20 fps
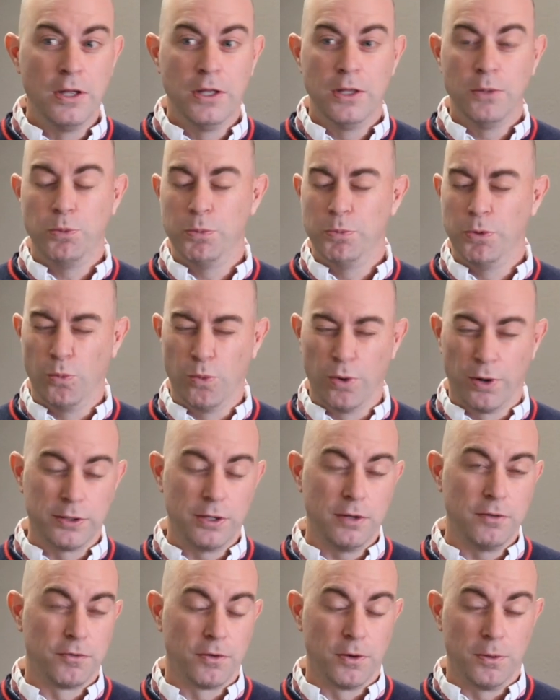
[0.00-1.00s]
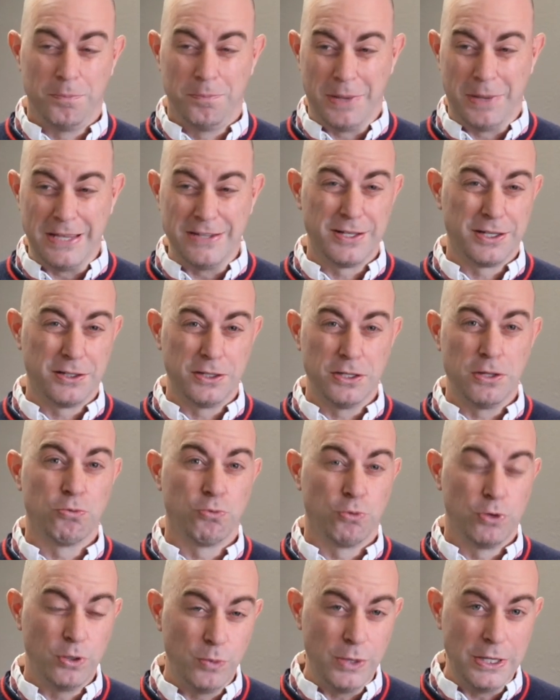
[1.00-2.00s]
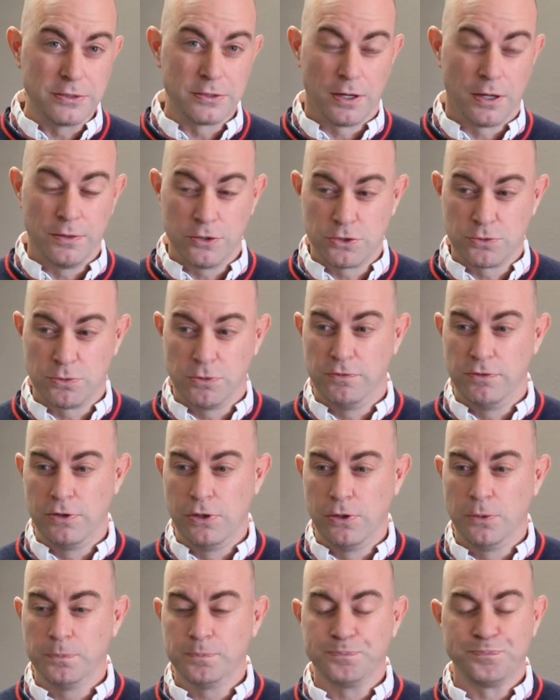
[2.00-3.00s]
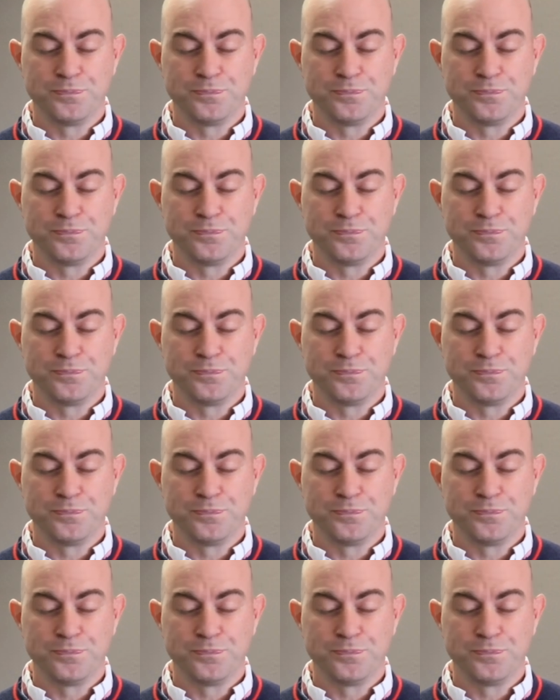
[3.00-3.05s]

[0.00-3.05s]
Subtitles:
We've been working for basically 3 weeks on this review.